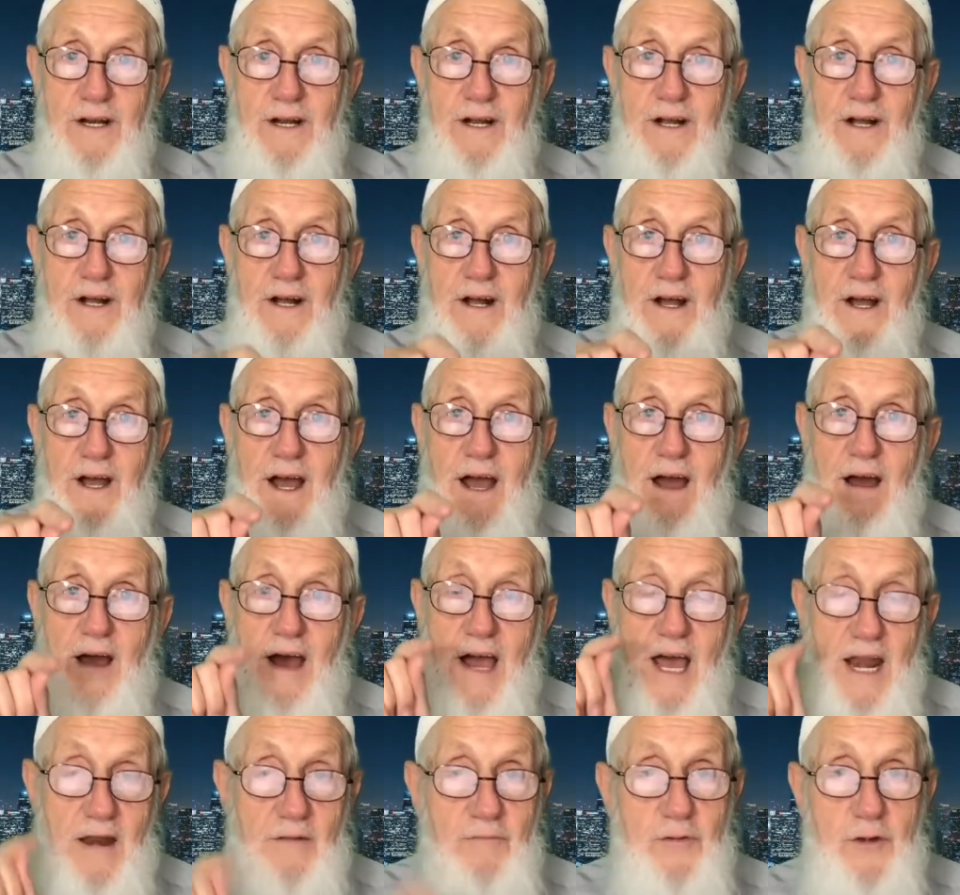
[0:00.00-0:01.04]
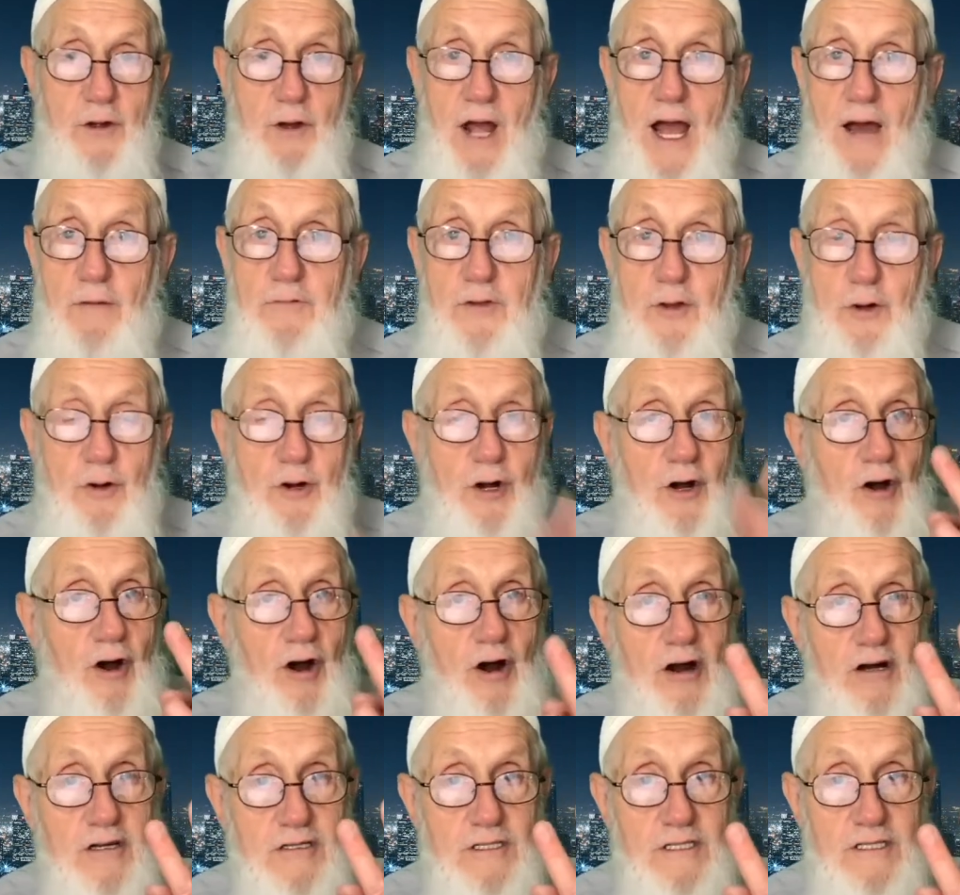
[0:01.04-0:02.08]
And if you have 2 cars,
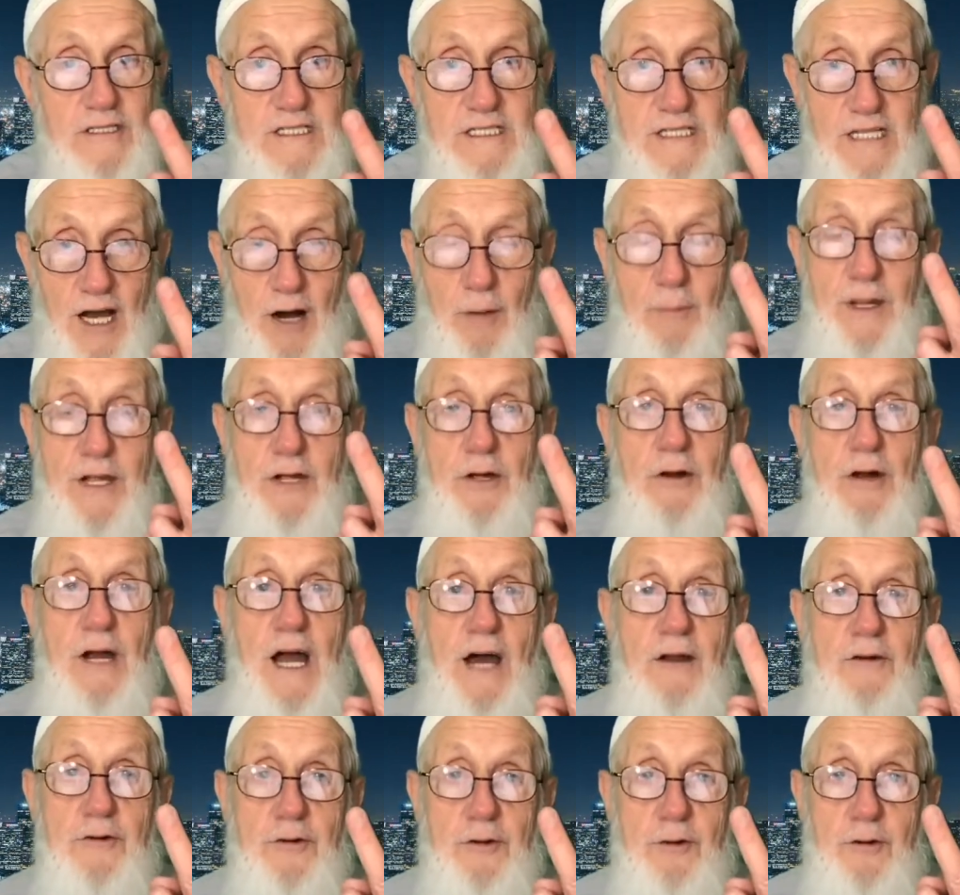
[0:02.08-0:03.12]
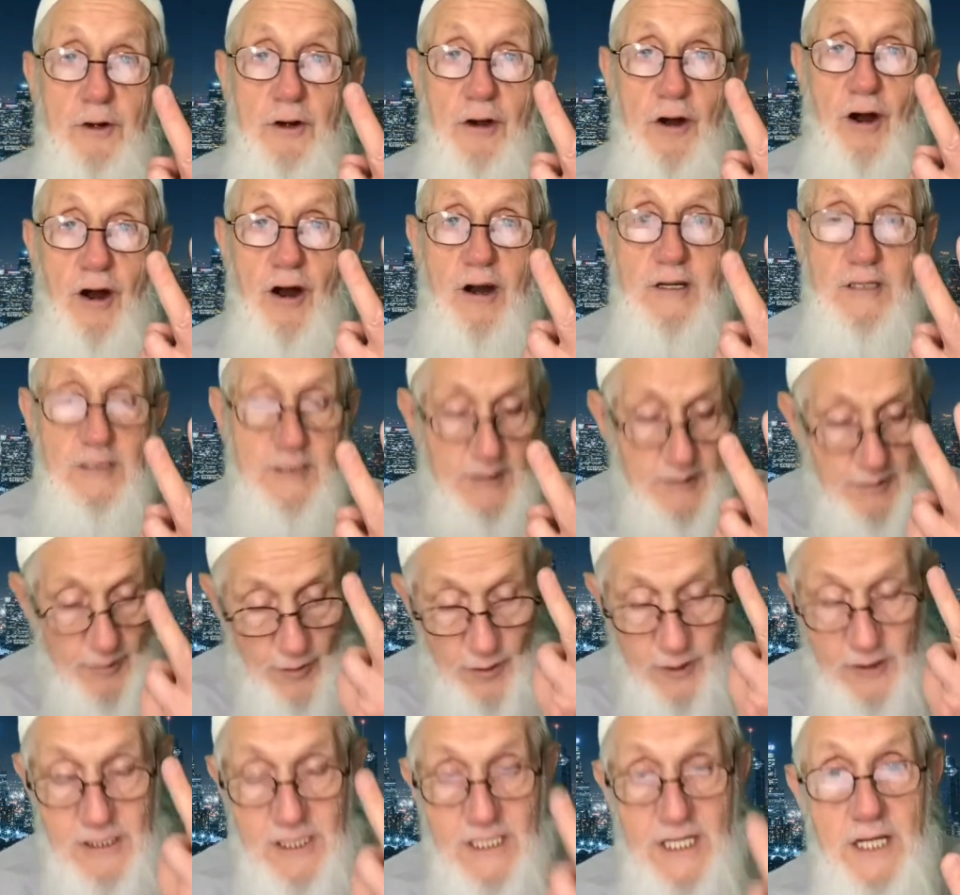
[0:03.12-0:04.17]
tell me you got 2 cars, and we'll send it
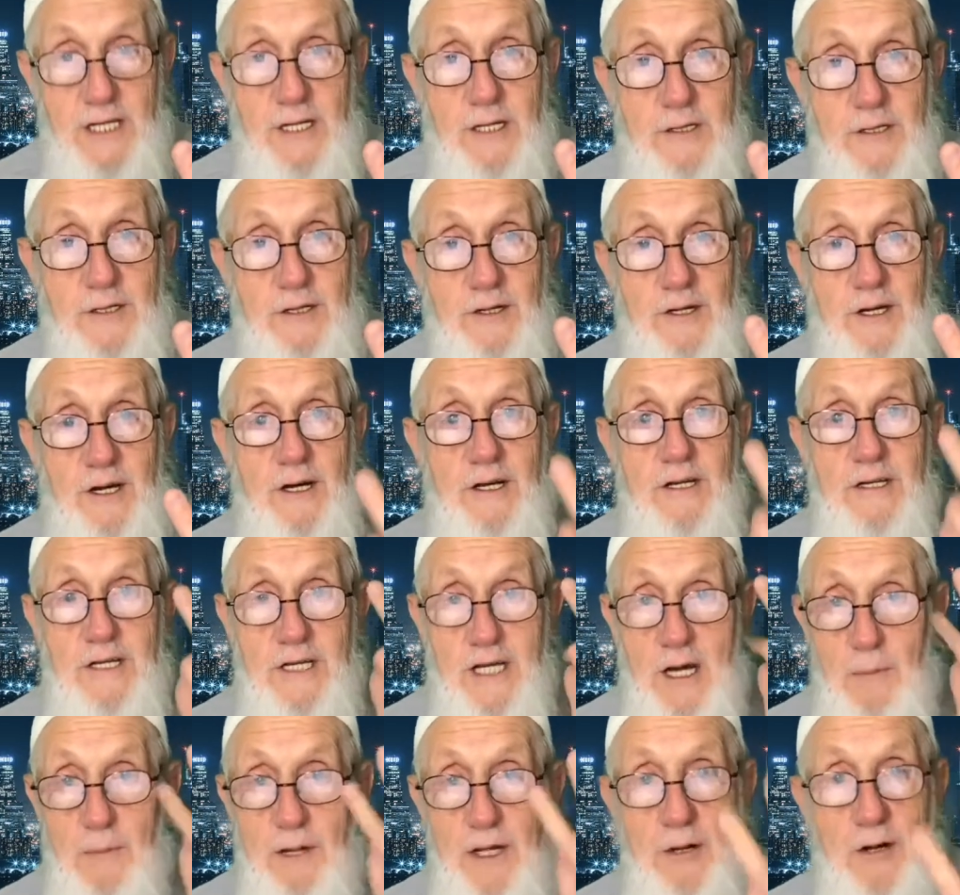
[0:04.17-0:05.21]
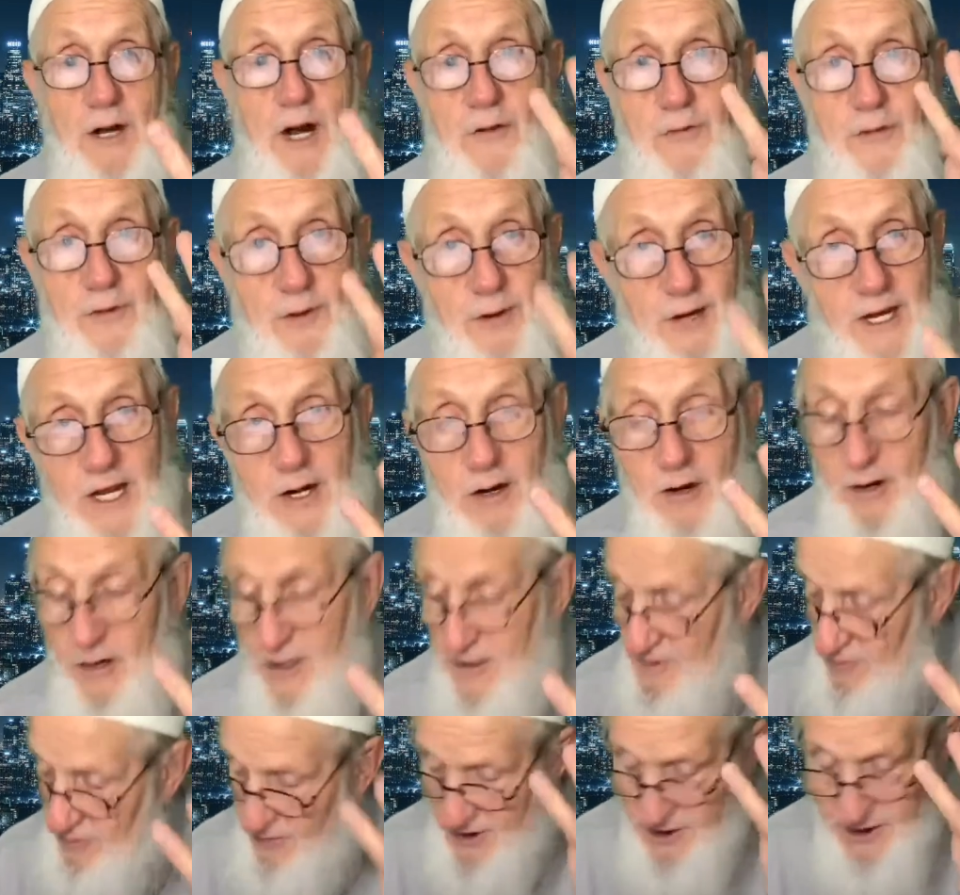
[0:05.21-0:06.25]
to you. Tell me you got 3 cars, we'll send
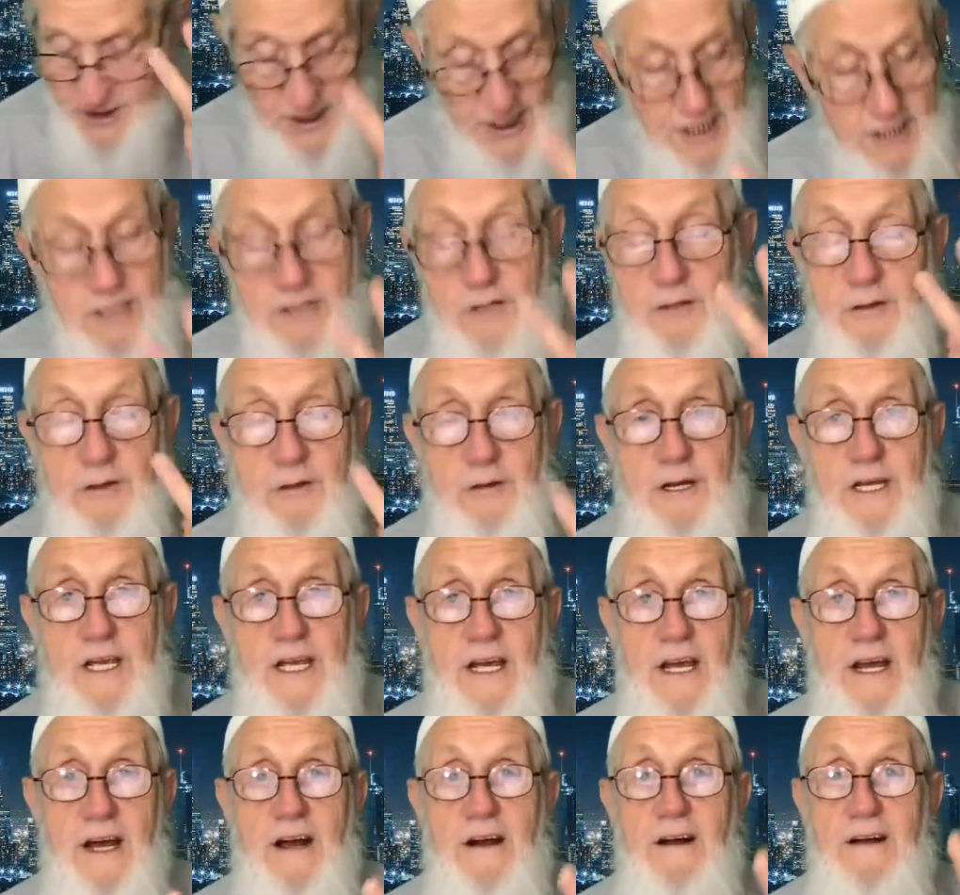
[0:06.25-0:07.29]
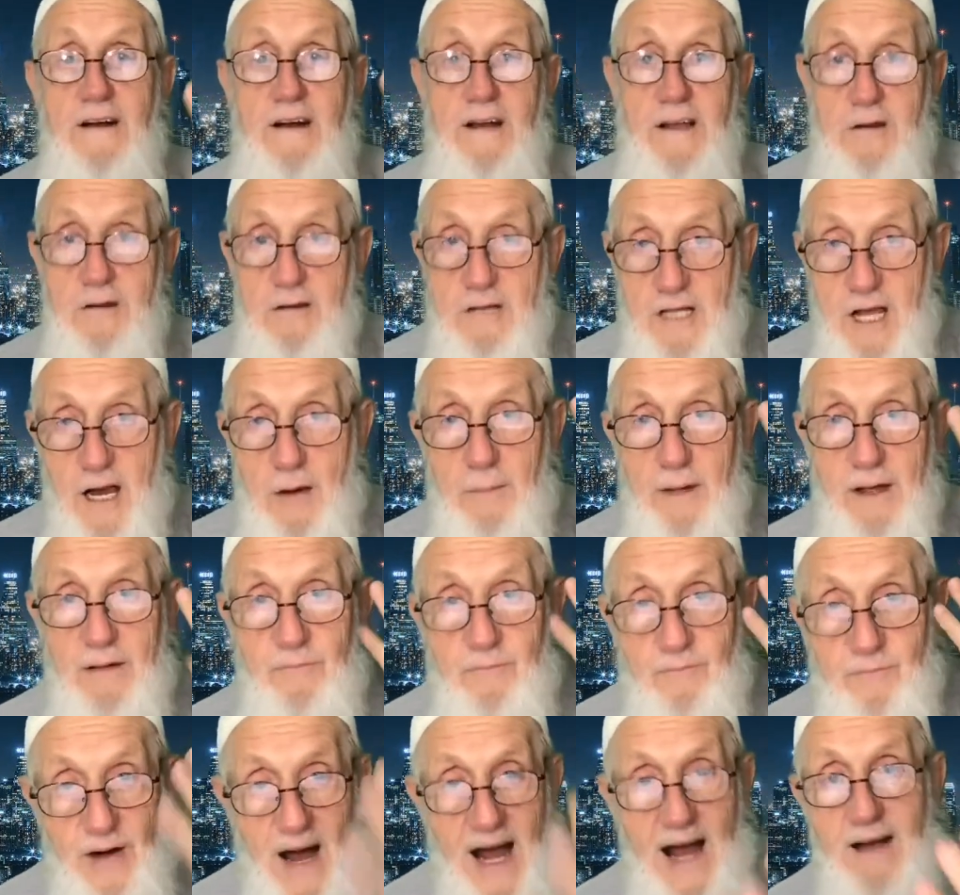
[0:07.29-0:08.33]
you 3. You tell me 5
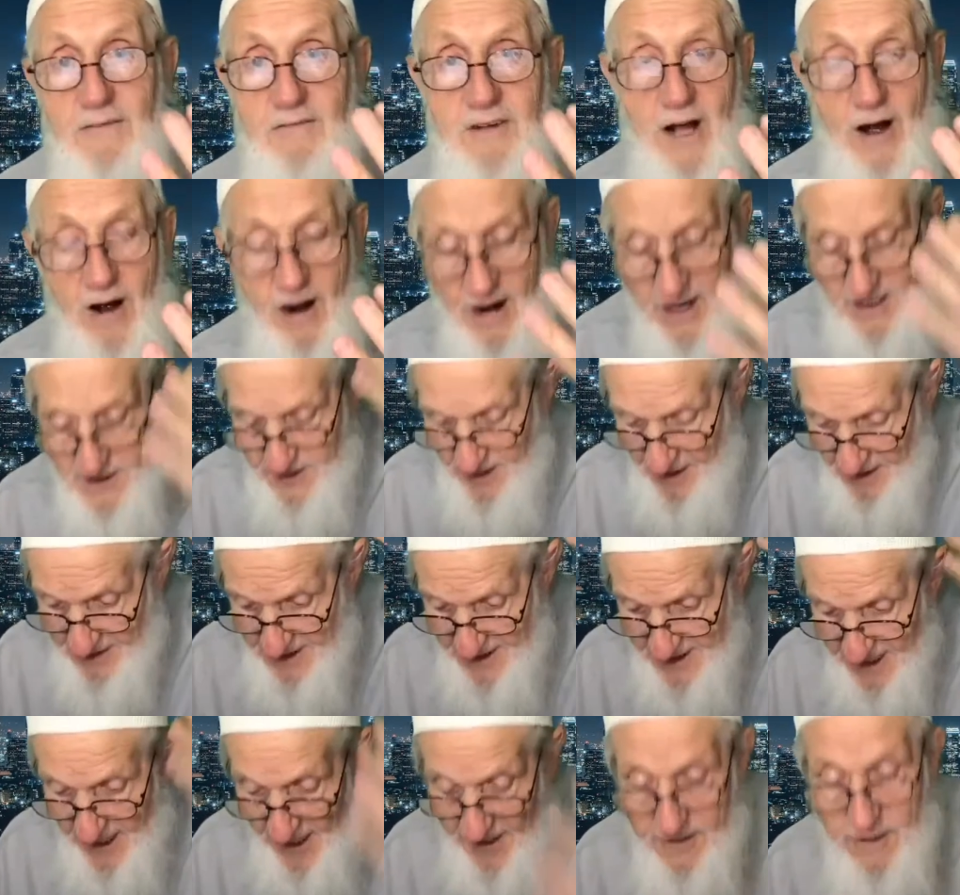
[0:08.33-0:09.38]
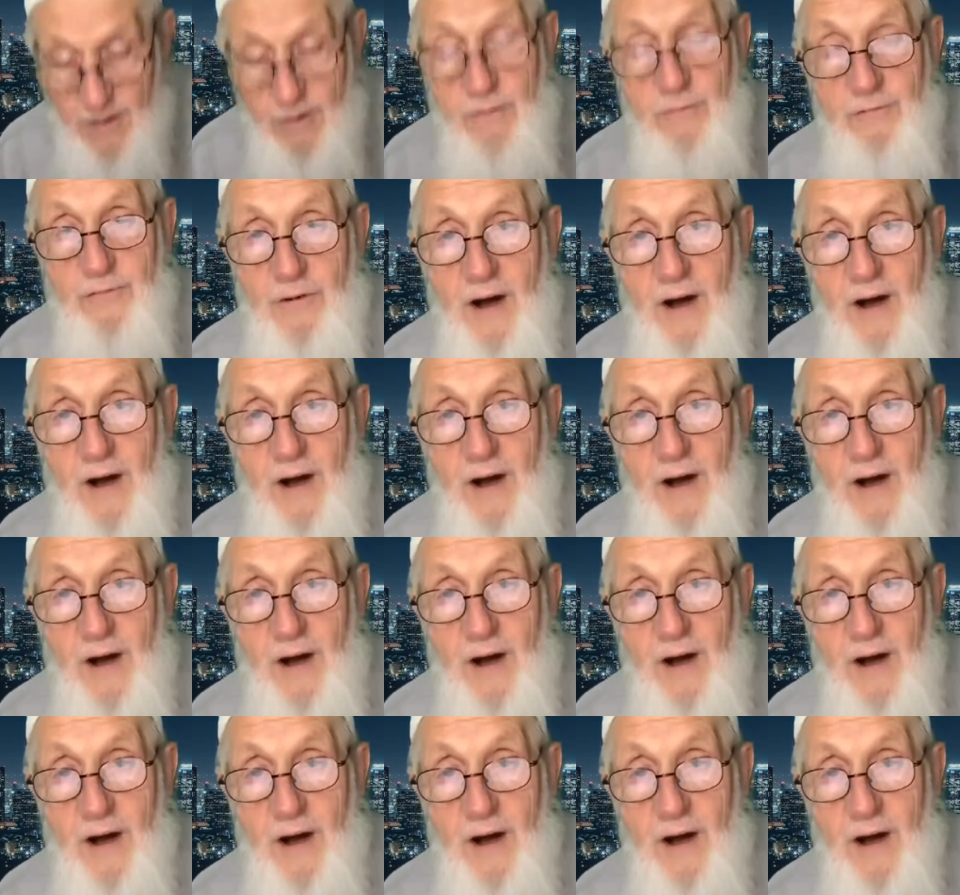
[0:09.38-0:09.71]
cars, I'll send you 5.